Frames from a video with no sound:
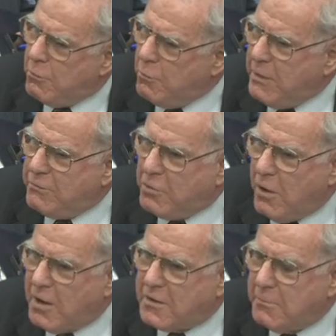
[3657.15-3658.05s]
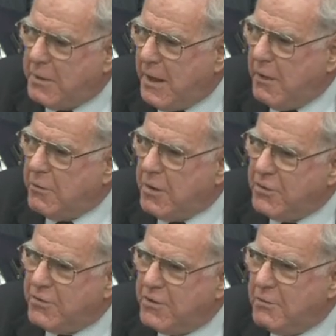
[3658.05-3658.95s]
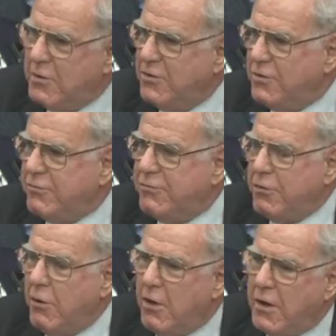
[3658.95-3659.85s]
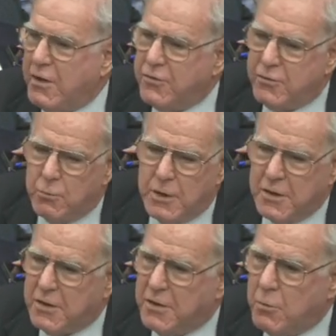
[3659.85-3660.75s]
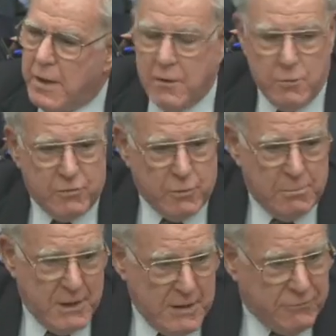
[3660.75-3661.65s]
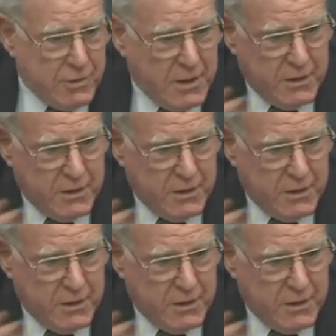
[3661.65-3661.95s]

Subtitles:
We've talked about a series of flaws with the way in which we pay for